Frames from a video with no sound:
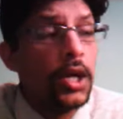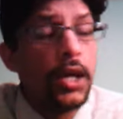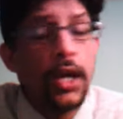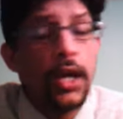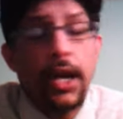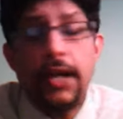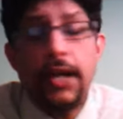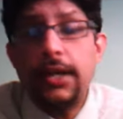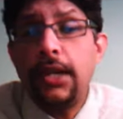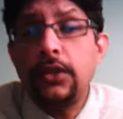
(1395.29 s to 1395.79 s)

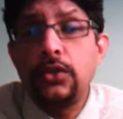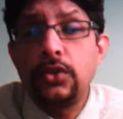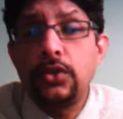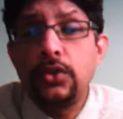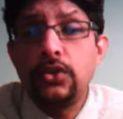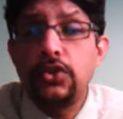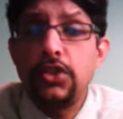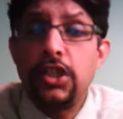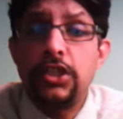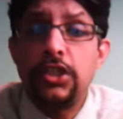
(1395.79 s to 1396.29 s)
And I do
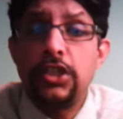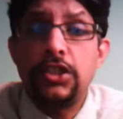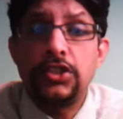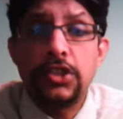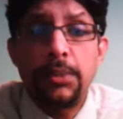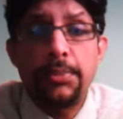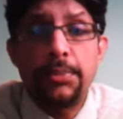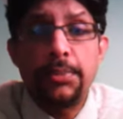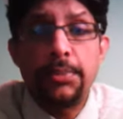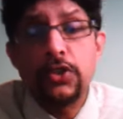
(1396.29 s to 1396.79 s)
see the
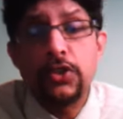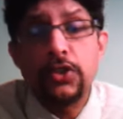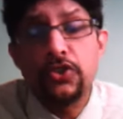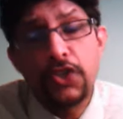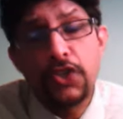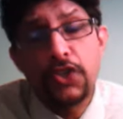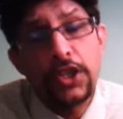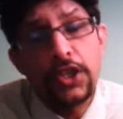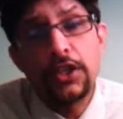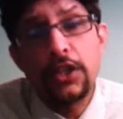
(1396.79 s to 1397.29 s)
support is
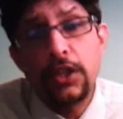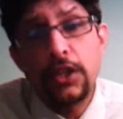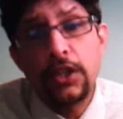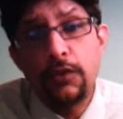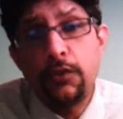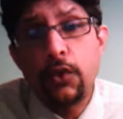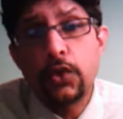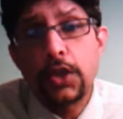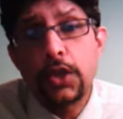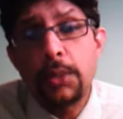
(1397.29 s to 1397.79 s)
really, really
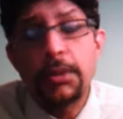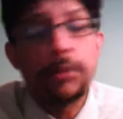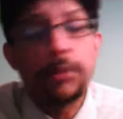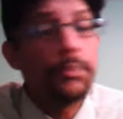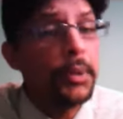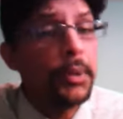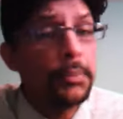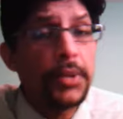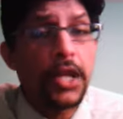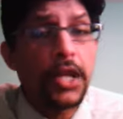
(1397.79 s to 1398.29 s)
forthcoming.
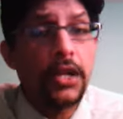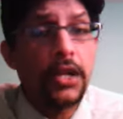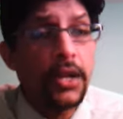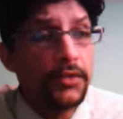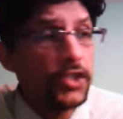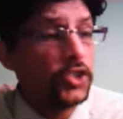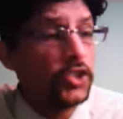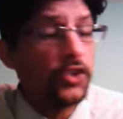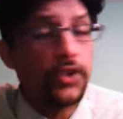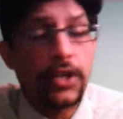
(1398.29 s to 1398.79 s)
People are
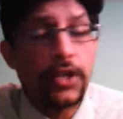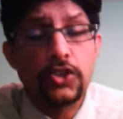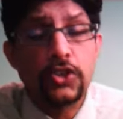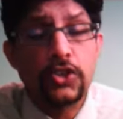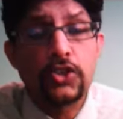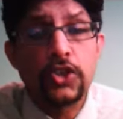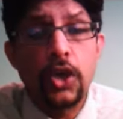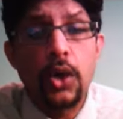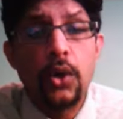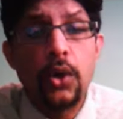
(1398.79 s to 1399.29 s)
loving the cricket
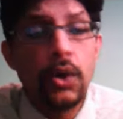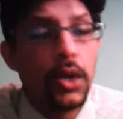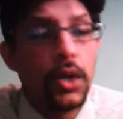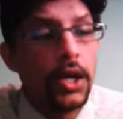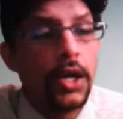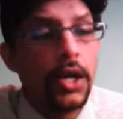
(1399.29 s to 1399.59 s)
show.